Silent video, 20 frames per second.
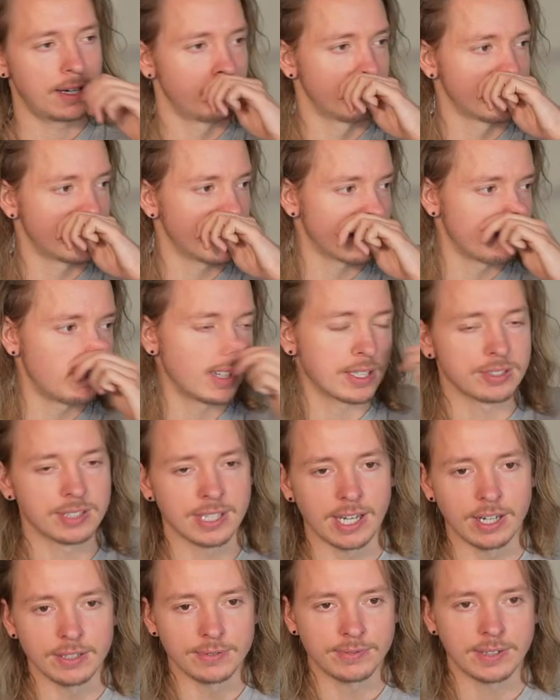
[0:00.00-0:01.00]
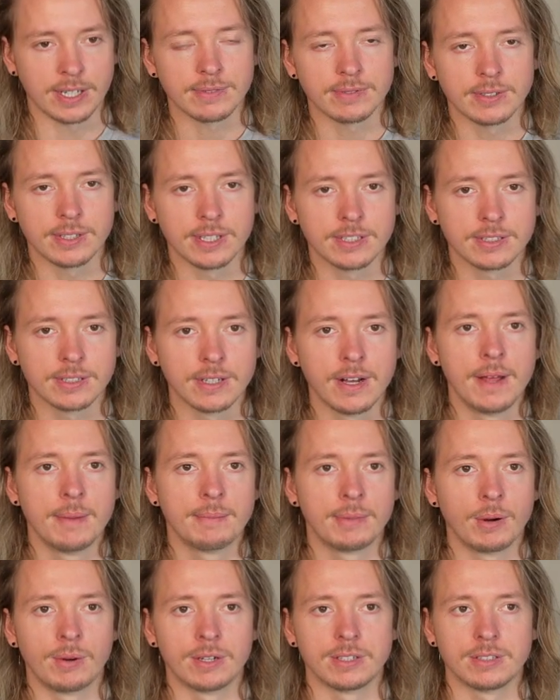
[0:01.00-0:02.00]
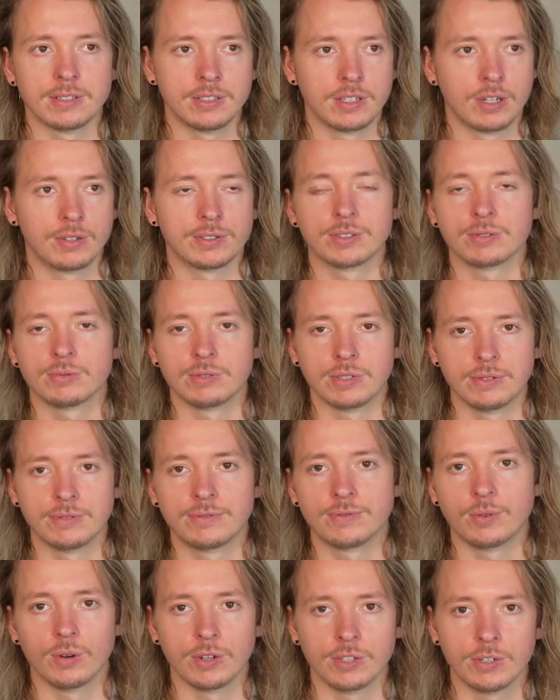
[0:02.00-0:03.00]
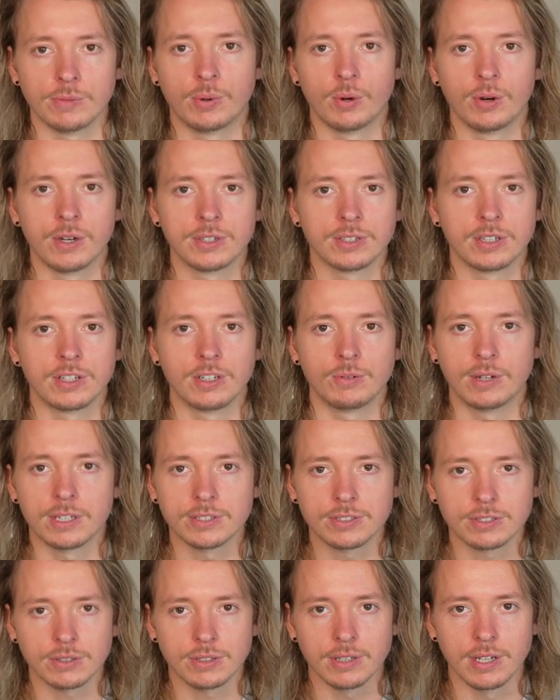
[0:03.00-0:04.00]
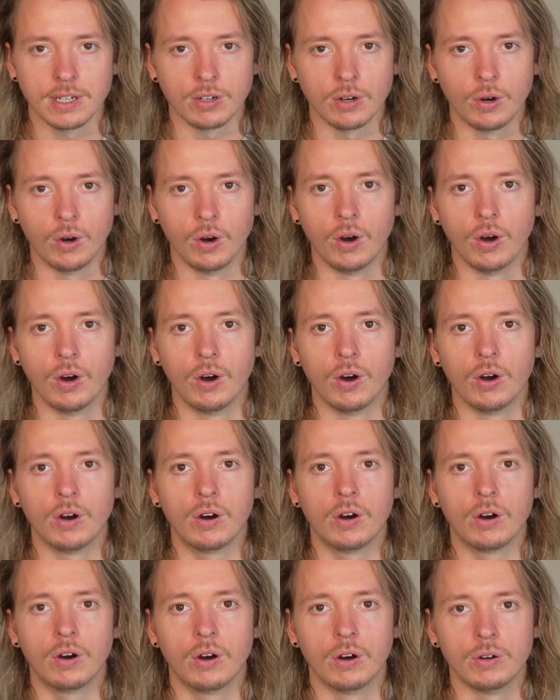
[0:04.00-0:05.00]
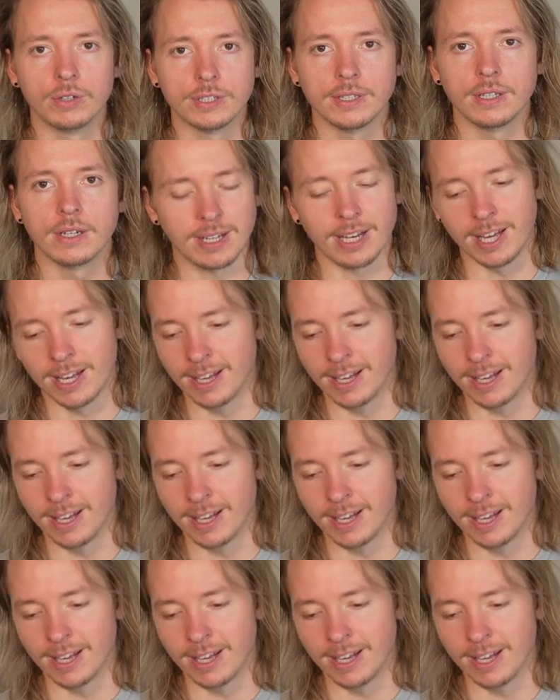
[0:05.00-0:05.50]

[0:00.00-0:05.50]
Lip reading: I wish I could make a sound effect for this, but when, you know, three or four of your boys all at once, you're all like, oh yeah.